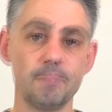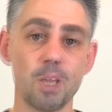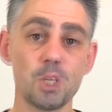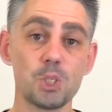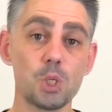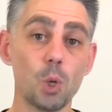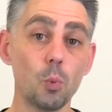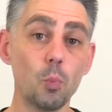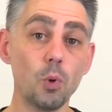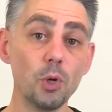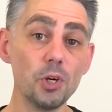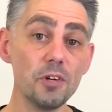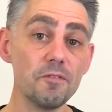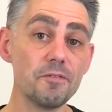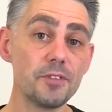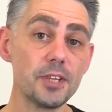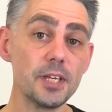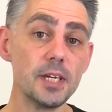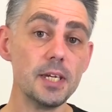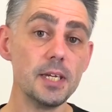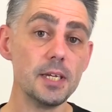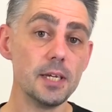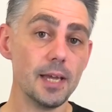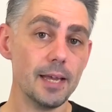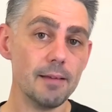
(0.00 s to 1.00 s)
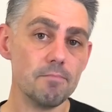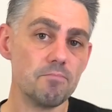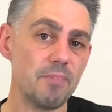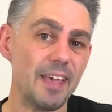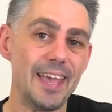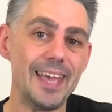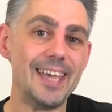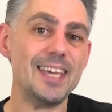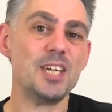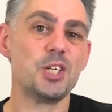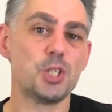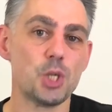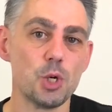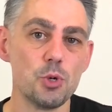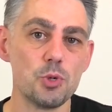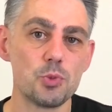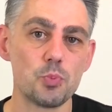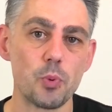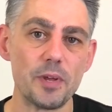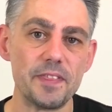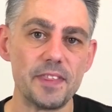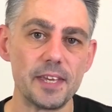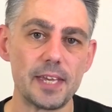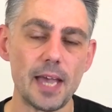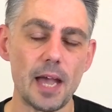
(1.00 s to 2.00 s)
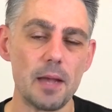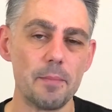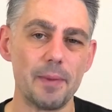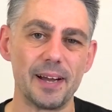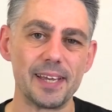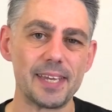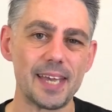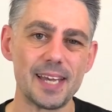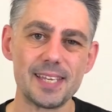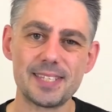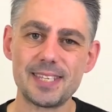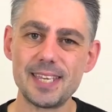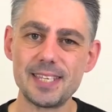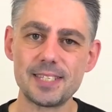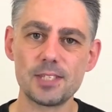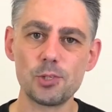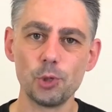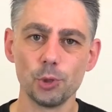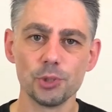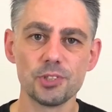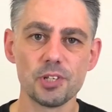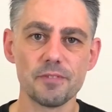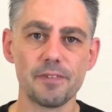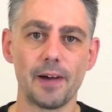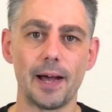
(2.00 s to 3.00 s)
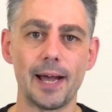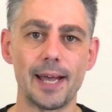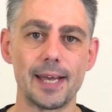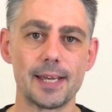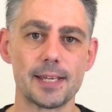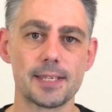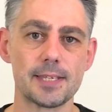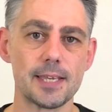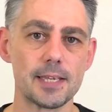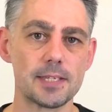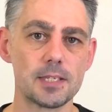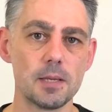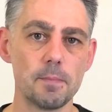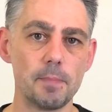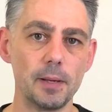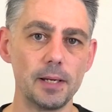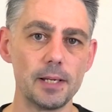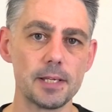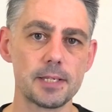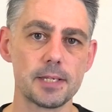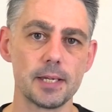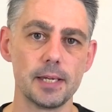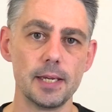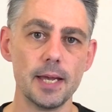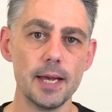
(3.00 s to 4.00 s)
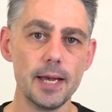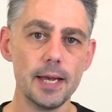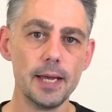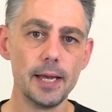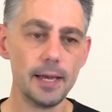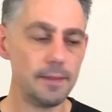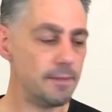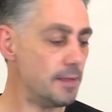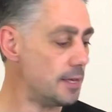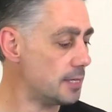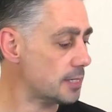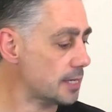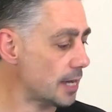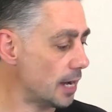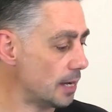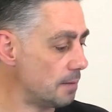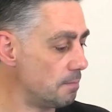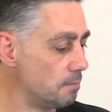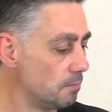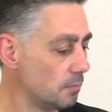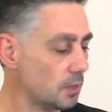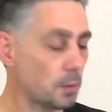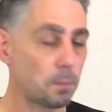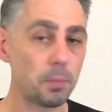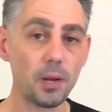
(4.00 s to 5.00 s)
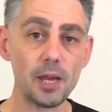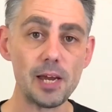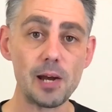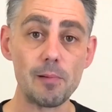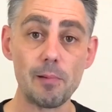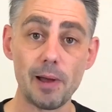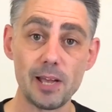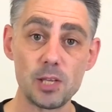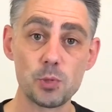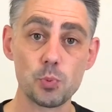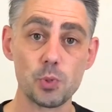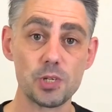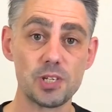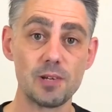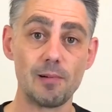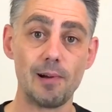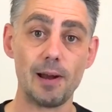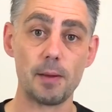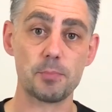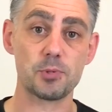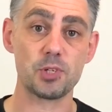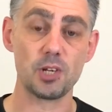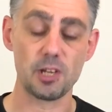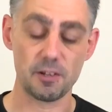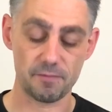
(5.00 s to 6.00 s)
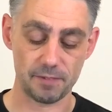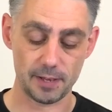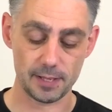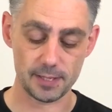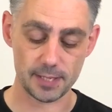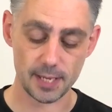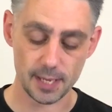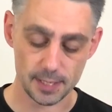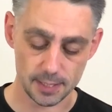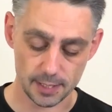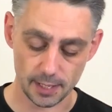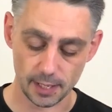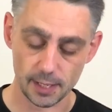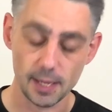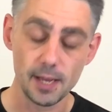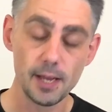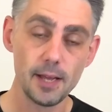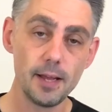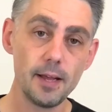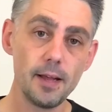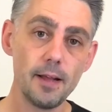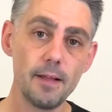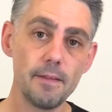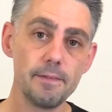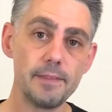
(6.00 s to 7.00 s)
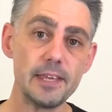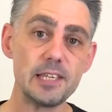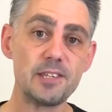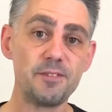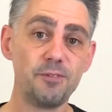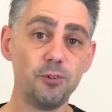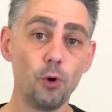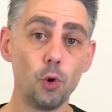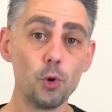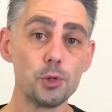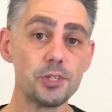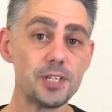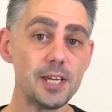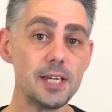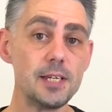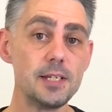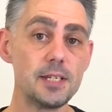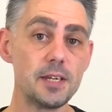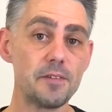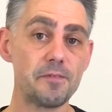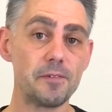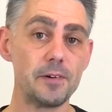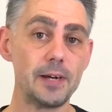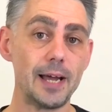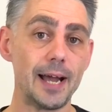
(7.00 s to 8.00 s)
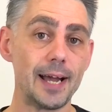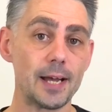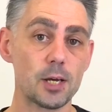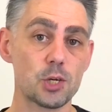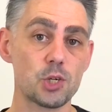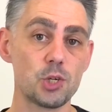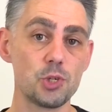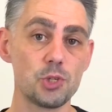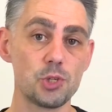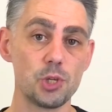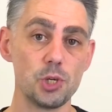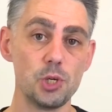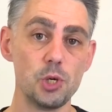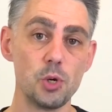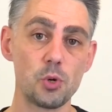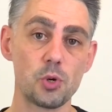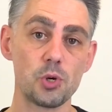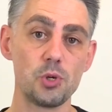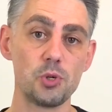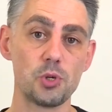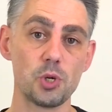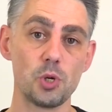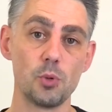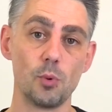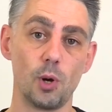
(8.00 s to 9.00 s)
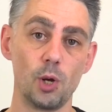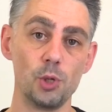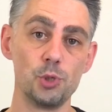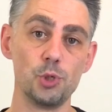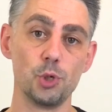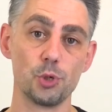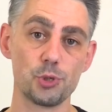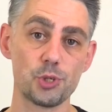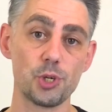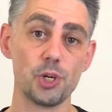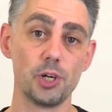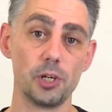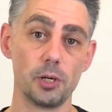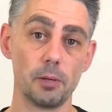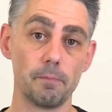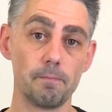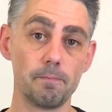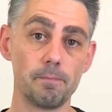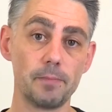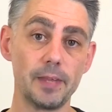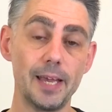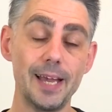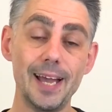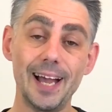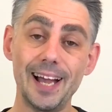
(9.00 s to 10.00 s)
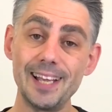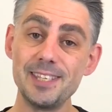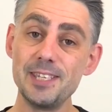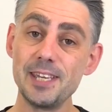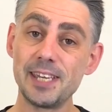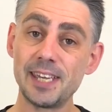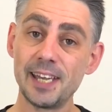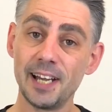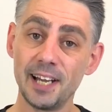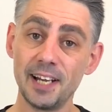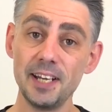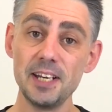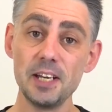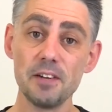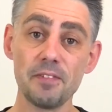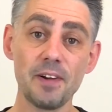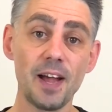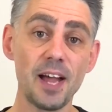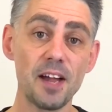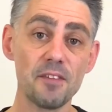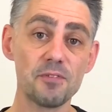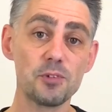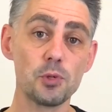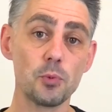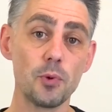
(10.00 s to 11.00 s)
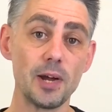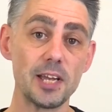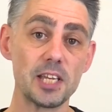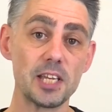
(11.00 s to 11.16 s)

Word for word: So one of the issues with the game, I guess, is sort of accessibility. In this game, the player aids, which are absolutely fantastic, there's 14 different actions that you can do on your turn. And you kind of have to